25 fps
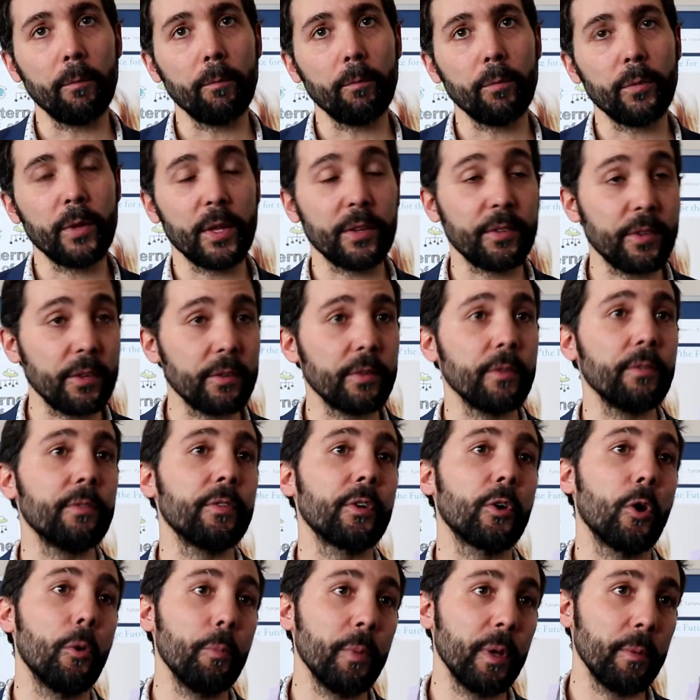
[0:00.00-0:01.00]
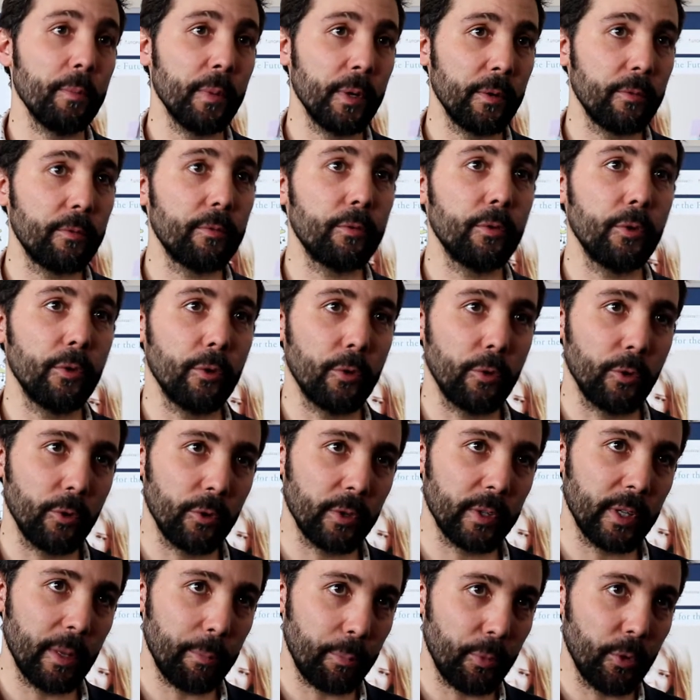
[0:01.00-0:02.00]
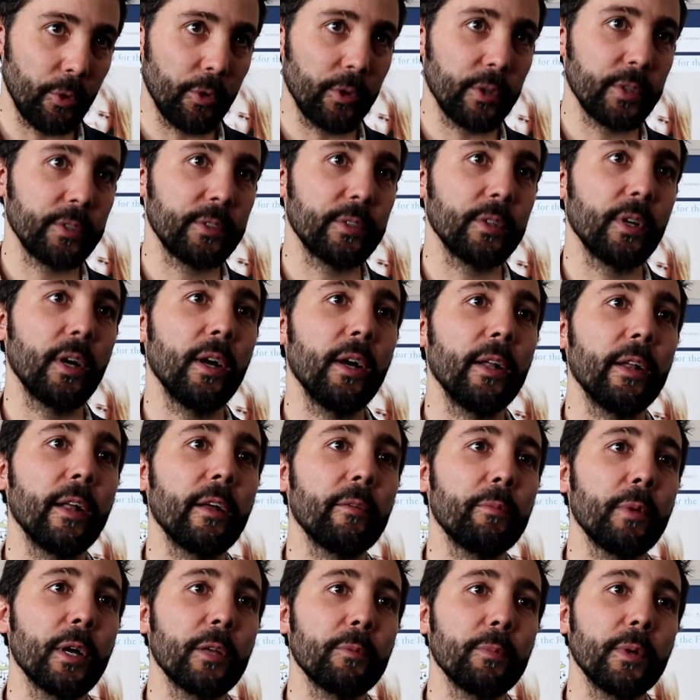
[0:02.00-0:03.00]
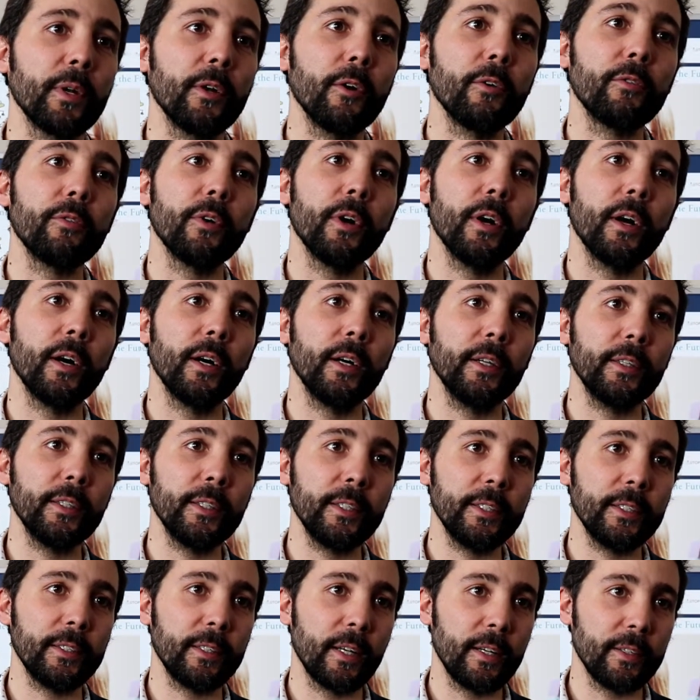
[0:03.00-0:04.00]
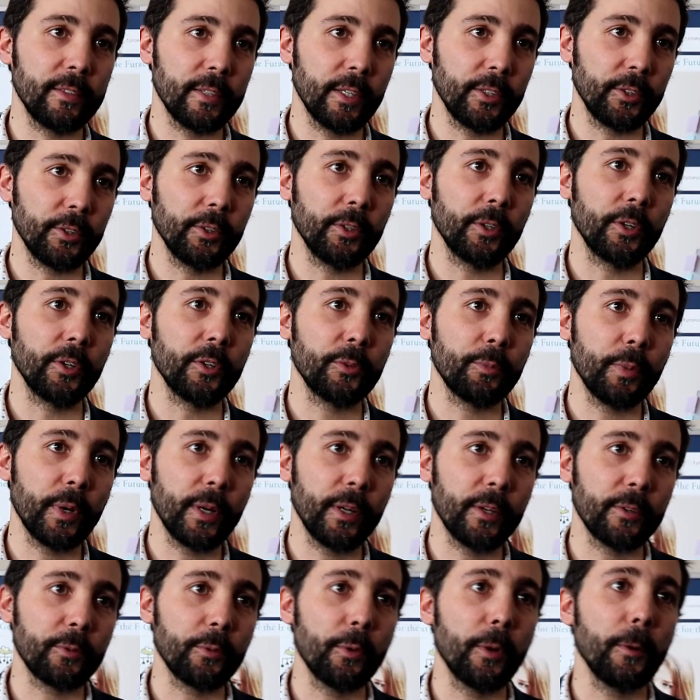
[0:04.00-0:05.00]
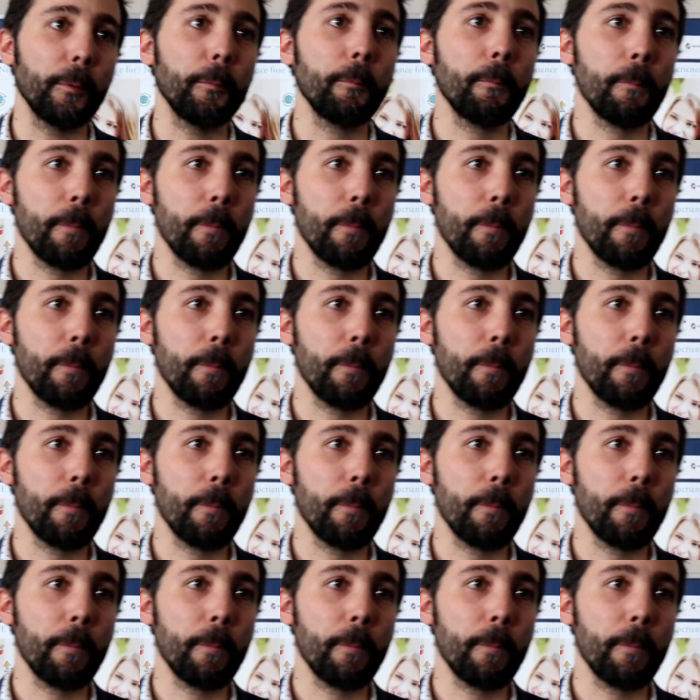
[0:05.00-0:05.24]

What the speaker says: decisive commitment for the progress and advancement of digitalization in Spain as well.